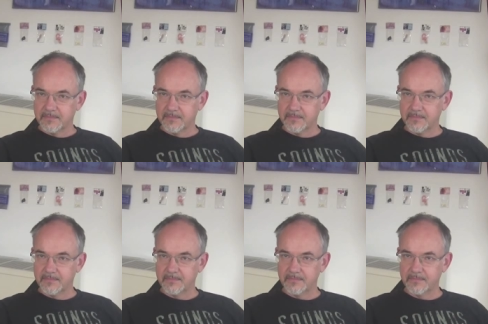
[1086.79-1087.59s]
the
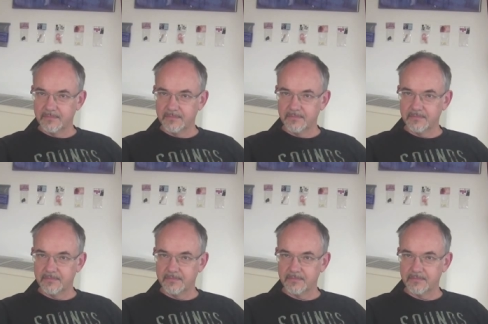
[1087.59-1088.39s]
purpose of music
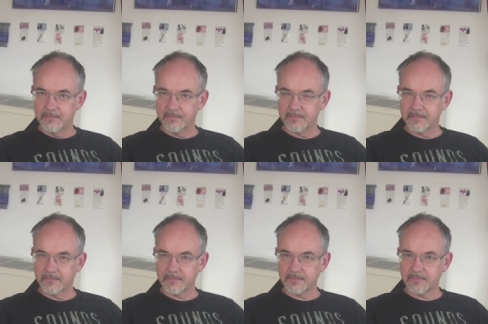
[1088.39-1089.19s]

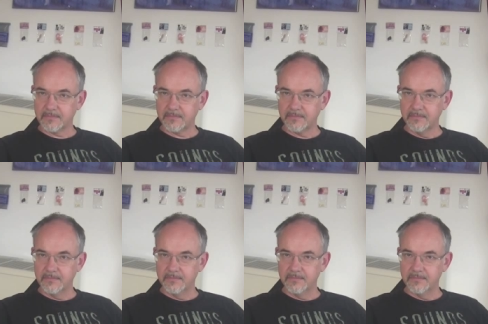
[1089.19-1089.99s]
is to
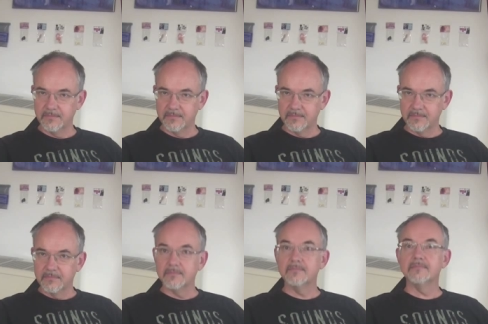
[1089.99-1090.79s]
sober and
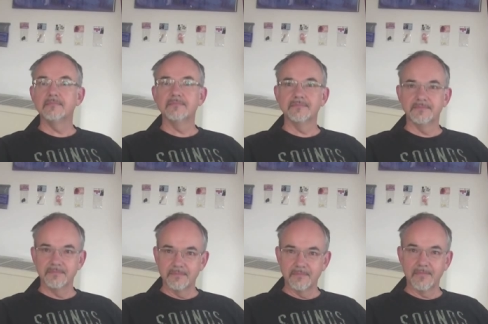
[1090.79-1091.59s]
quiet the
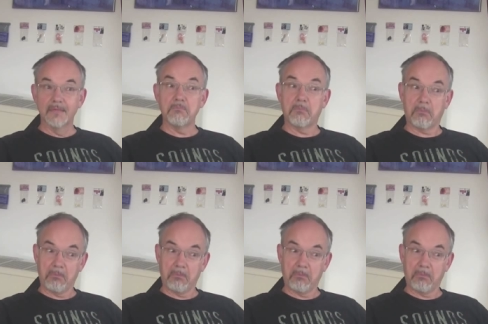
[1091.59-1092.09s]
mind